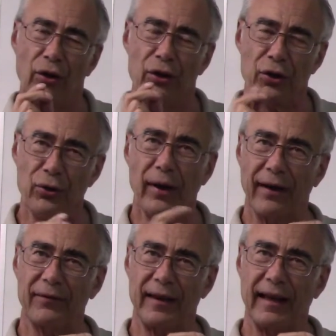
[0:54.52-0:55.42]
You
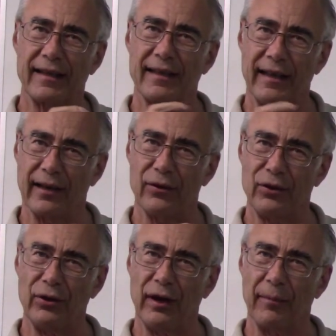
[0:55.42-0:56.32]
have to guess the other
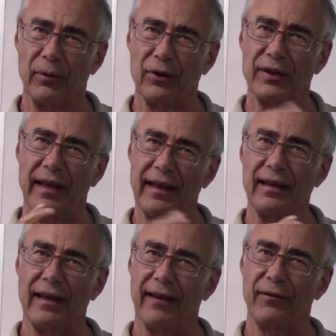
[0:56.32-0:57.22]
2 numbers, and
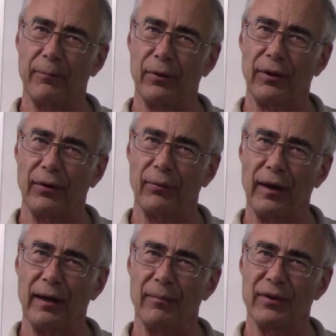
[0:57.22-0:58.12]
then you have to put the 3
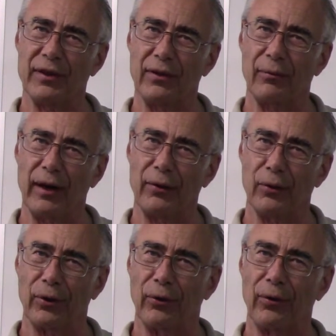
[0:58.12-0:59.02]
numbers in the right
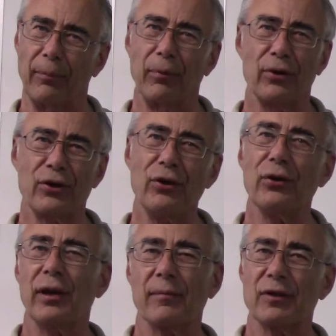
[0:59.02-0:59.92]
order. The person
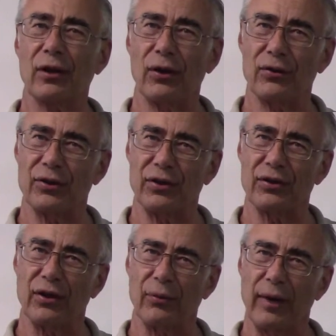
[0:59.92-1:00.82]
who comes
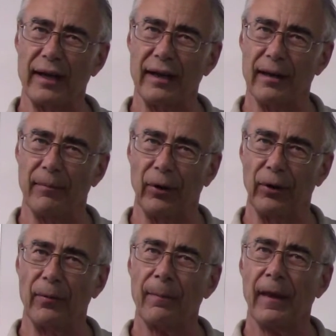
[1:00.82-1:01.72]
closest to the right
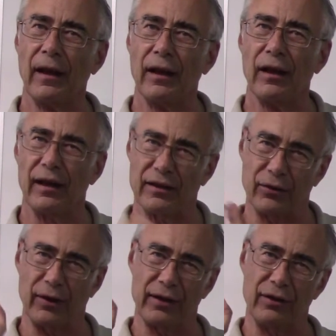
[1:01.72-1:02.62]
number is
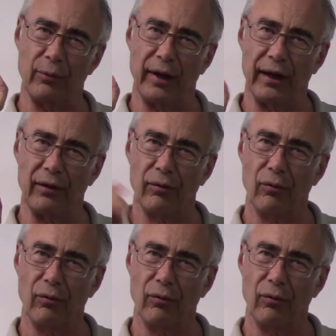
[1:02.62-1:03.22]
going to win